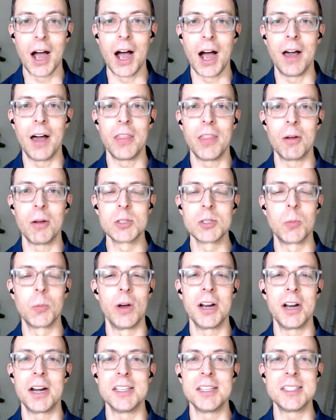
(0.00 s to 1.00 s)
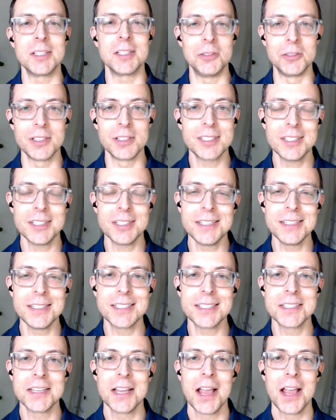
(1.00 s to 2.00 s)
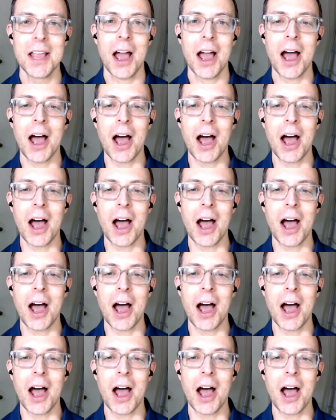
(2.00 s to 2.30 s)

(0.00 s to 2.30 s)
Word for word: Uh, there was one on his illnesses.